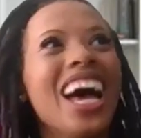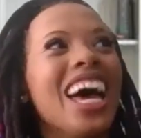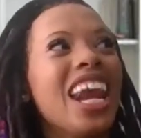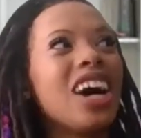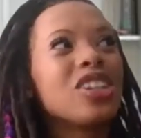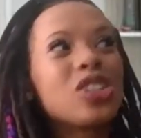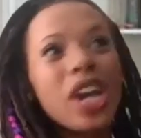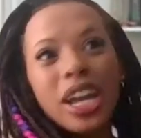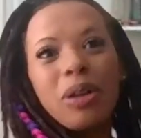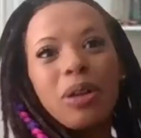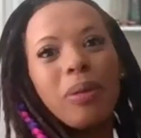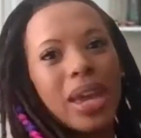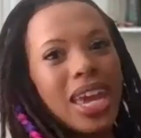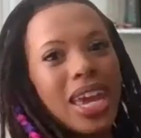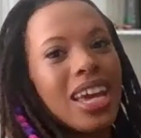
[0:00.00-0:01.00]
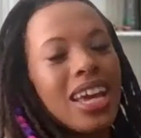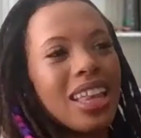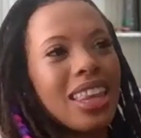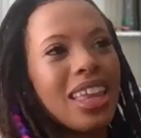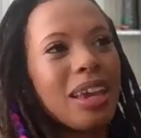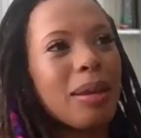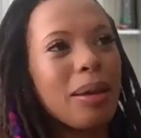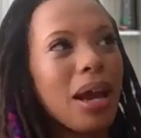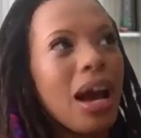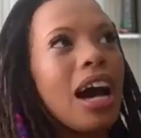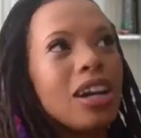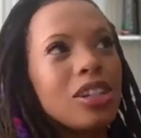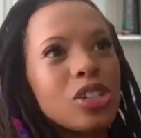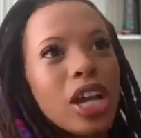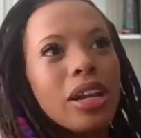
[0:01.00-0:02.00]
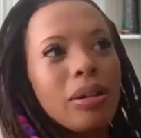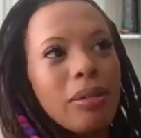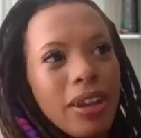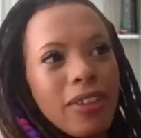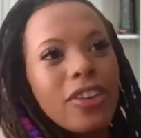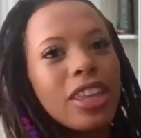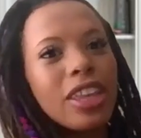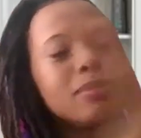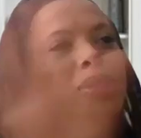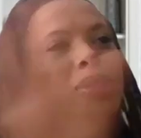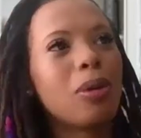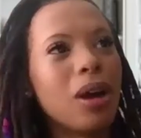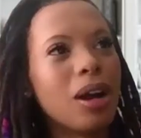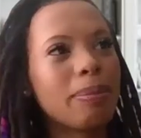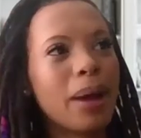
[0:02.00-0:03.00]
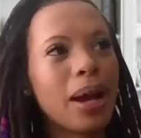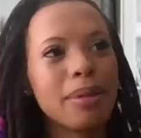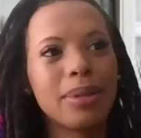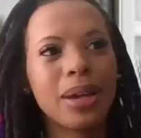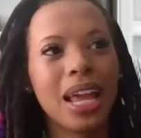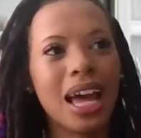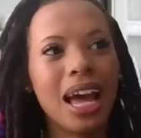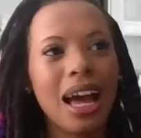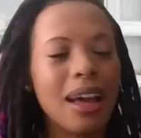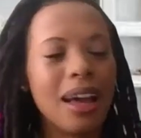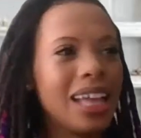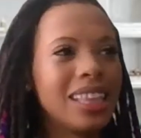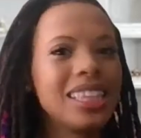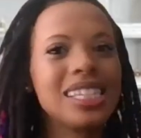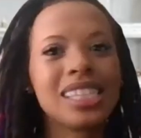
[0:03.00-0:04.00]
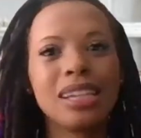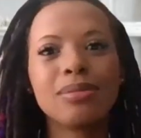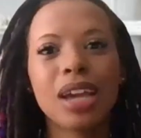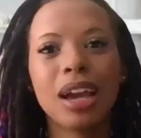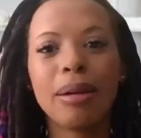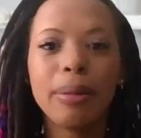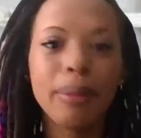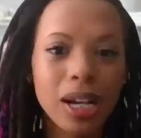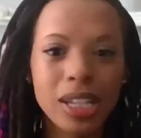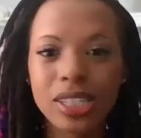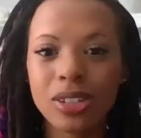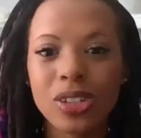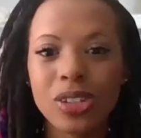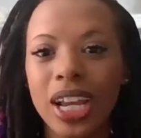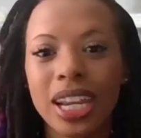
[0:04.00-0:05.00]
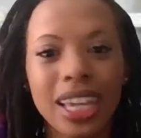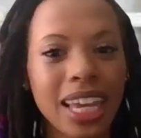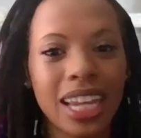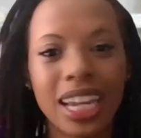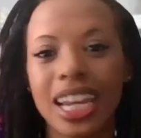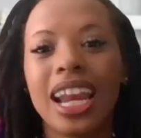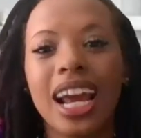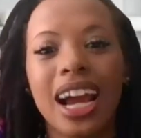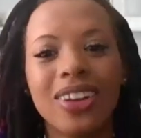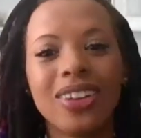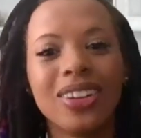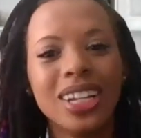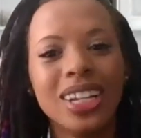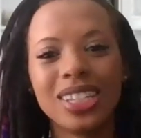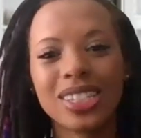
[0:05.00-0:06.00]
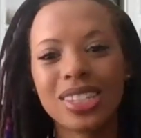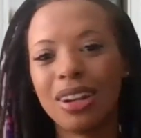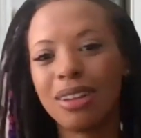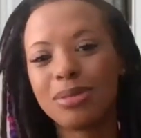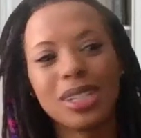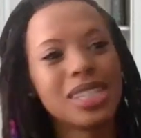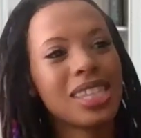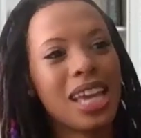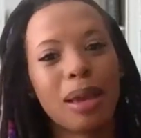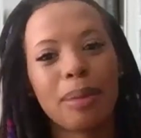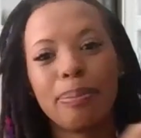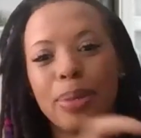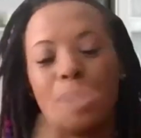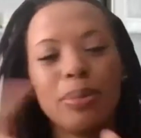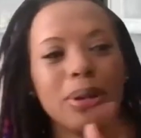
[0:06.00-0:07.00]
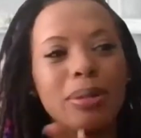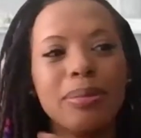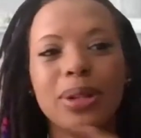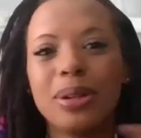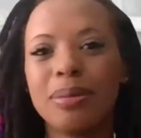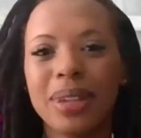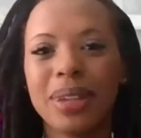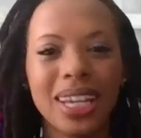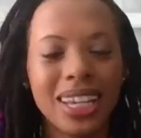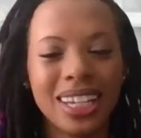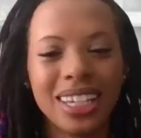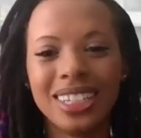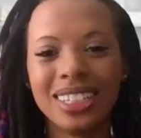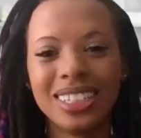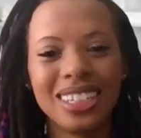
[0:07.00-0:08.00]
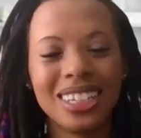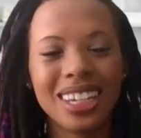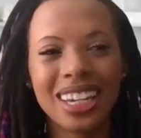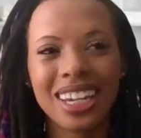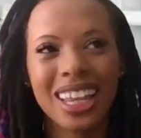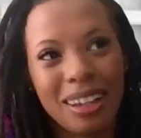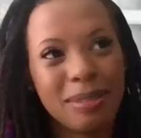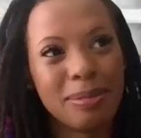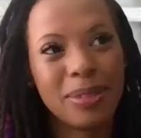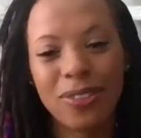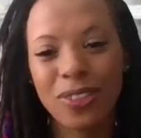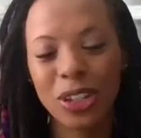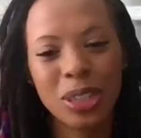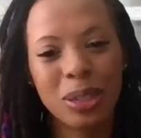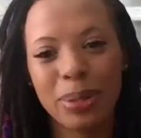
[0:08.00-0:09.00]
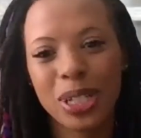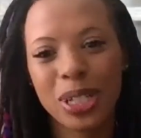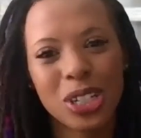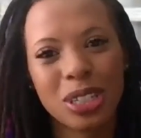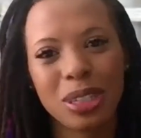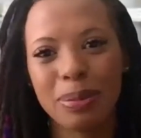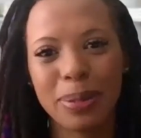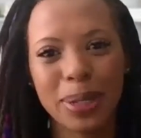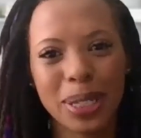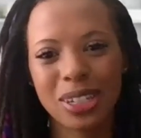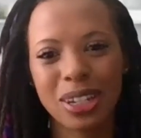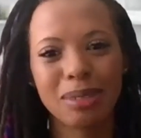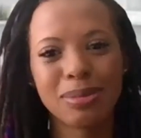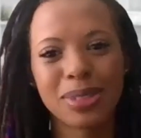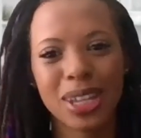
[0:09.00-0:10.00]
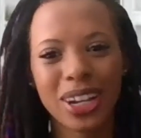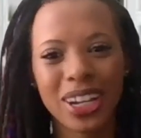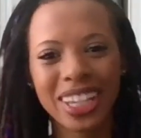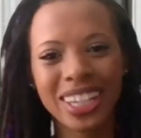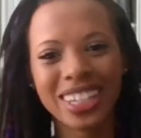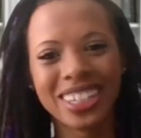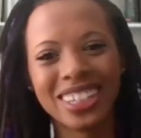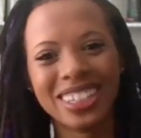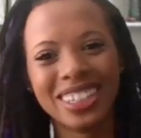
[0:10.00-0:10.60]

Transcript: and I'll try to wait for them to walk by, but at the same time, I'm also trying to get in and out. So I'm just like boom, boom, boom. And if you're in the picture, I'm sorry.